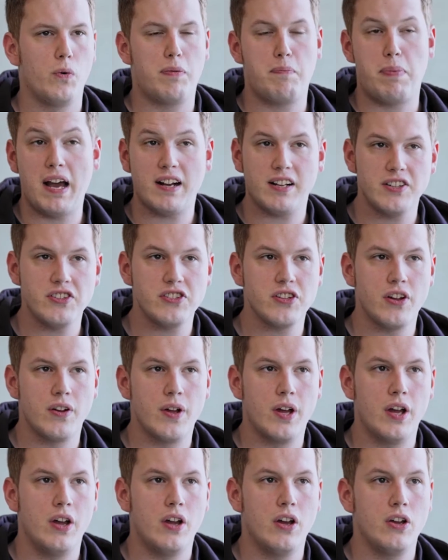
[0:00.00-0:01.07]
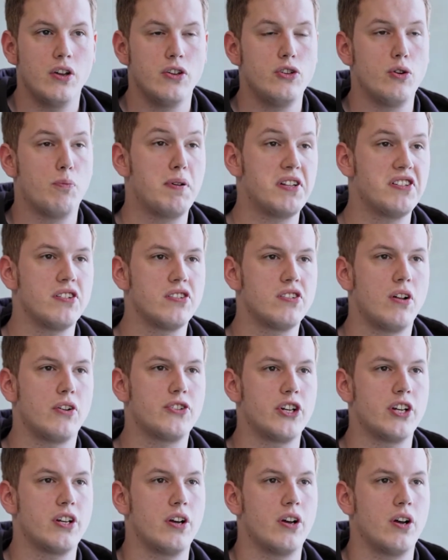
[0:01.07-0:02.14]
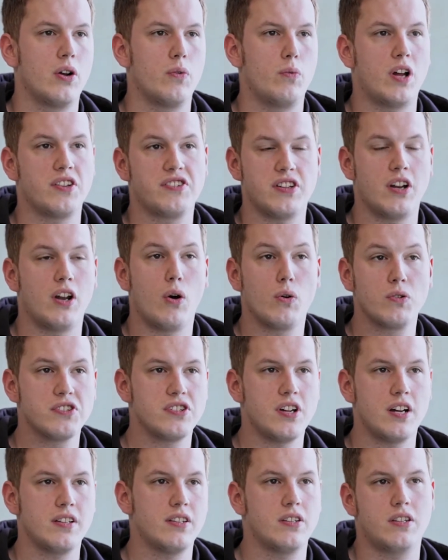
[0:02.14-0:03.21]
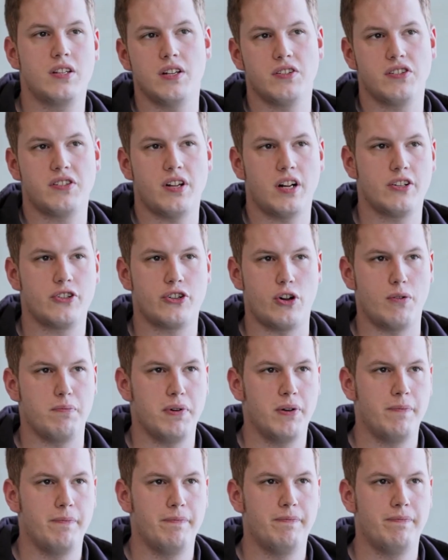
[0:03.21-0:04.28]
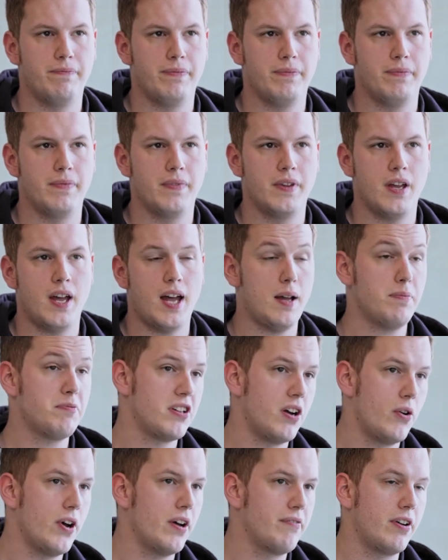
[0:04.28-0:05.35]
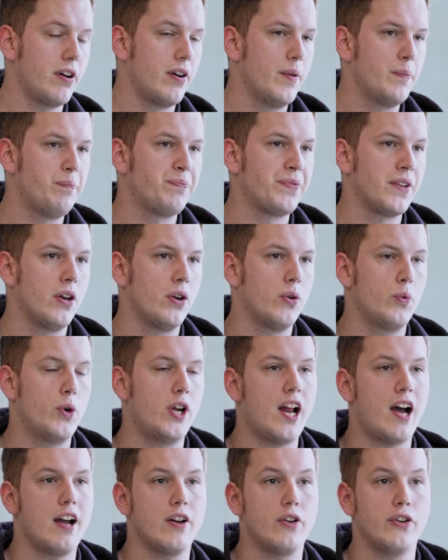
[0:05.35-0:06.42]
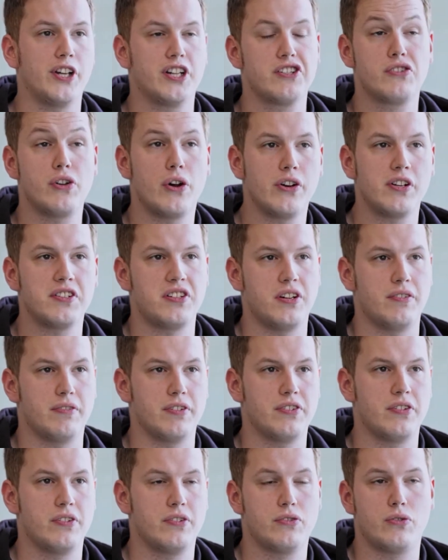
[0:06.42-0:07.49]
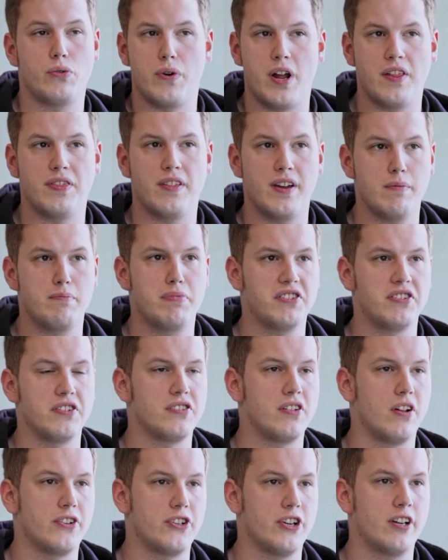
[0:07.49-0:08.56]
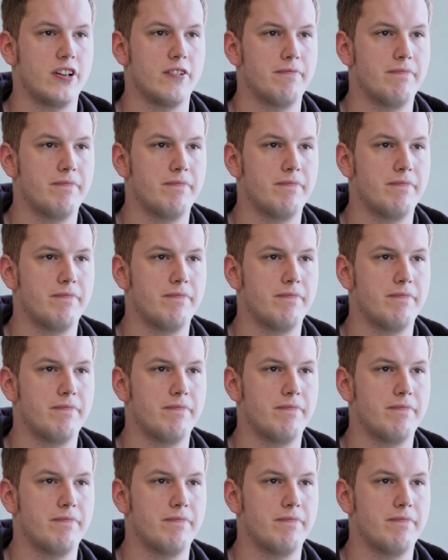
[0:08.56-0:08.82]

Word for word: With plugins, your business logic runs alongside the installed shop. Apps, however, rely on external servers to run their business logic.